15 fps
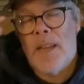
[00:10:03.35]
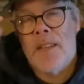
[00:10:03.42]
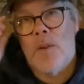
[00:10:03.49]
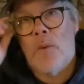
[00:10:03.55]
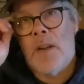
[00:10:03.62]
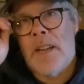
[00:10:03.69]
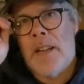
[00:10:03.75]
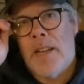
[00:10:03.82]
the
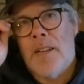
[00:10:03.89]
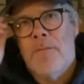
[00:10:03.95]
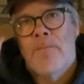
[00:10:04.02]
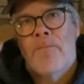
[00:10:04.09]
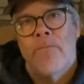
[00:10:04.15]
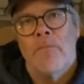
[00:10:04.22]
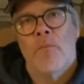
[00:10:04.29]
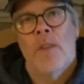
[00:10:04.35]
way,
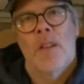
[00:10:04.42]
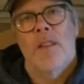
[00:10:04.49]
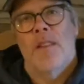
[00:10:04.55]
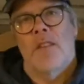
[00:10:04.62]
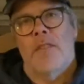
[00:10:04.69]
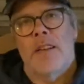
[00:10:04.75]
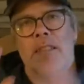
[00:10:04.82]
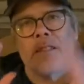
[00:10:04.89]

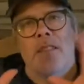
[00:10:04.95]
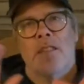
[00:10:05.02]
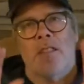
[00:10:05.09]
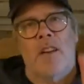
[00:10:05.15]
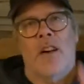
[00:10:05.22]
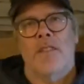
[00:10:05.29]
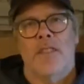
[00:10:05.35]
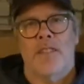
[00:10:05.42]
The reason it's
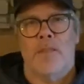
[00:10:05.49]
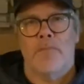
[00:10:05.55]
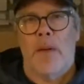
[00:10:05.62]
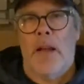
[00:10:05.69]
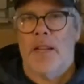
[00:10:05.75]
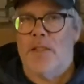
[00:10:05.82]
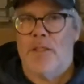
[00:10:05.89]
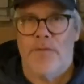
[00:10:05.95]
called the
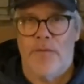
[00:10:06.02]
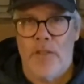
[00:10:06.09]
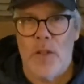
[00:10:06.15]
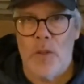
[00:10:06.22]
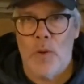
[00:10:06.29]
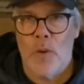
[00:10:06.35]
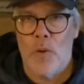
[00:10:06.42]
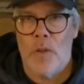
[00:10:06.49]
Spanish
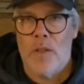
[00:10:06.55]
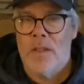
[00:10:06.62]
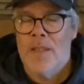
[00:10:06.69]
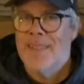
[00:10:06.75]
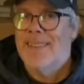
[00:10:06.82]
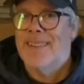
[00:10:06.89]
flu